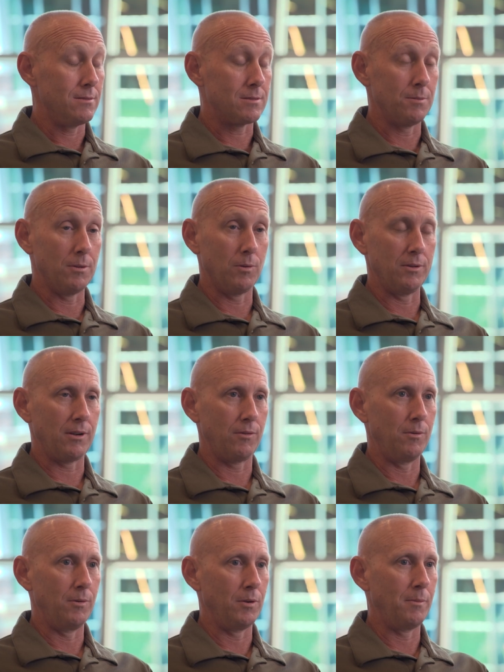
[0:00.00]
some of the ones I
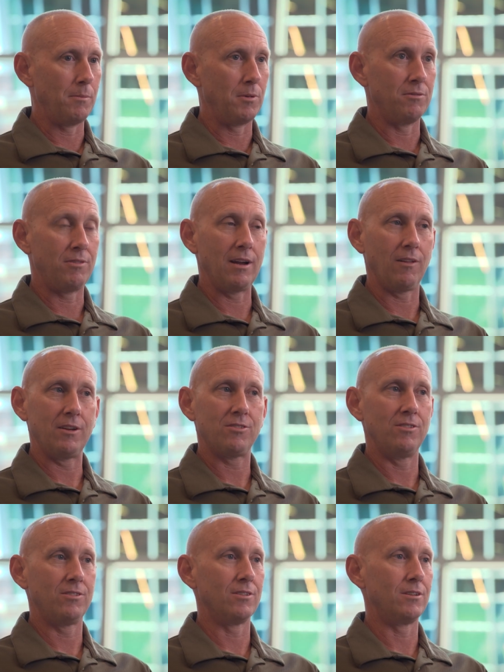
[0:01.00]
really remember,
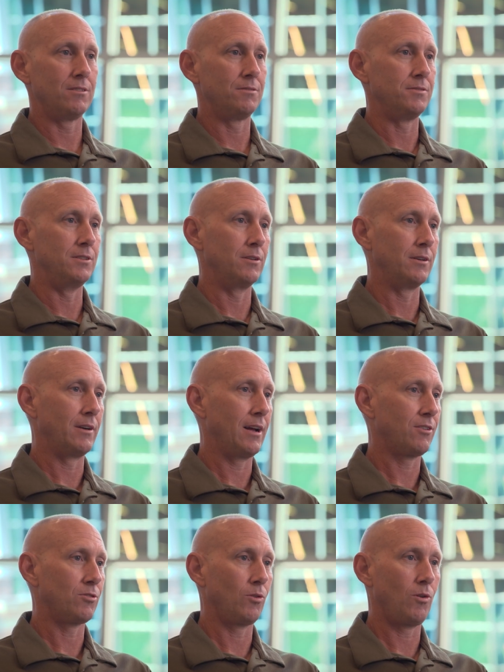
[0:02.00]
violations of, you know,
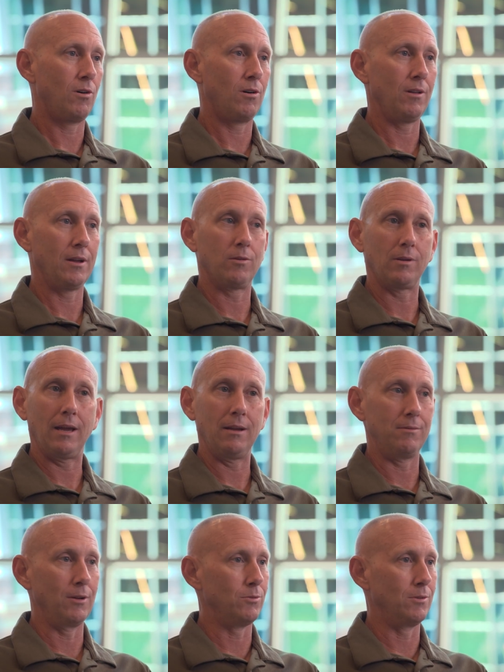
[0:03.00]
international law, like,
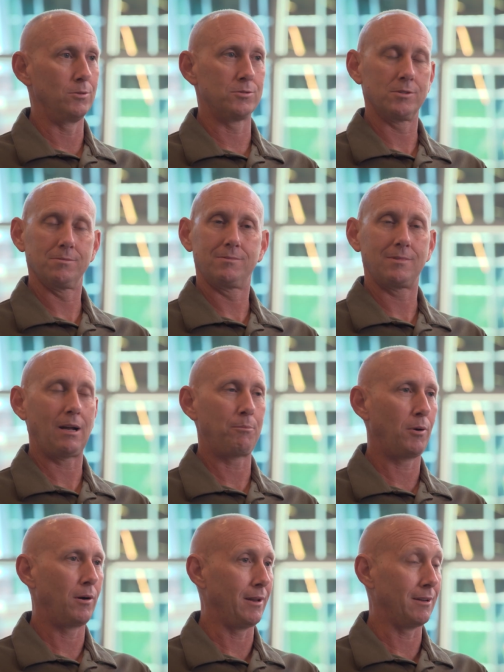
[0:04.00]
hey, those are top part.